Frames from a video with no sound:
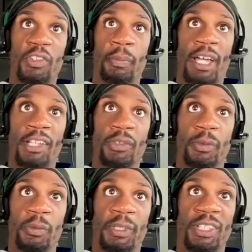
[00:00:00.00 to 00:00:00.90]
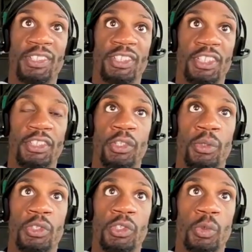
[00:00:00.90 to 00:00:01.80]
as possible because this is a
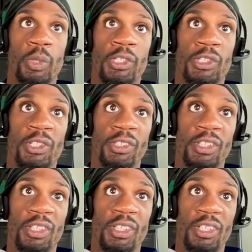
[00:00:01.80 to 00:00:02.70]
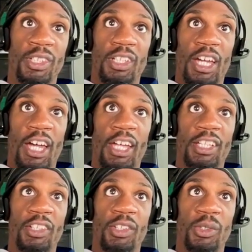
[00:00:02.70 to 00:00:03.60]
new situation. I
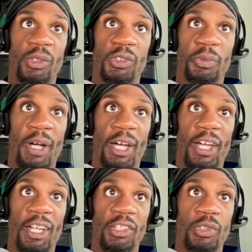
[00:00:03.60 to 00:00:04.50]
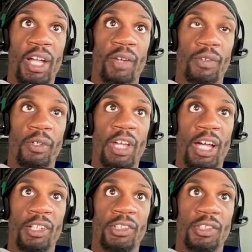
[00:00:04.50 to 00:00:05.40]
can use my track and field
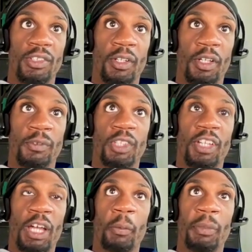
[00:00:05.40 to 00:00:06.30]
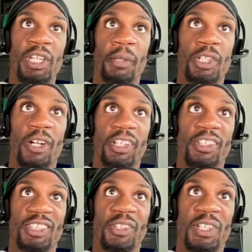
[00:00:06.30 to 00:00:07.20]
knowledge, and then that would be him
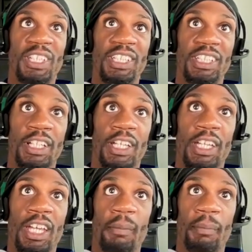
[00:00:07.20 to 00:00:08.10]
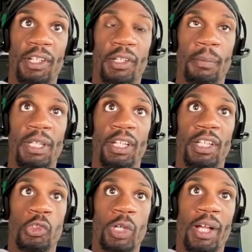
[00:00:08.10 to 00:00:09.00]
talking. So he had been competing
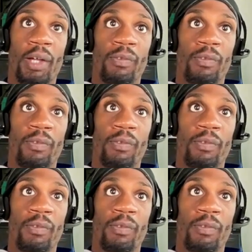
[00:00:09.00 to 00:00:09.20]
in track and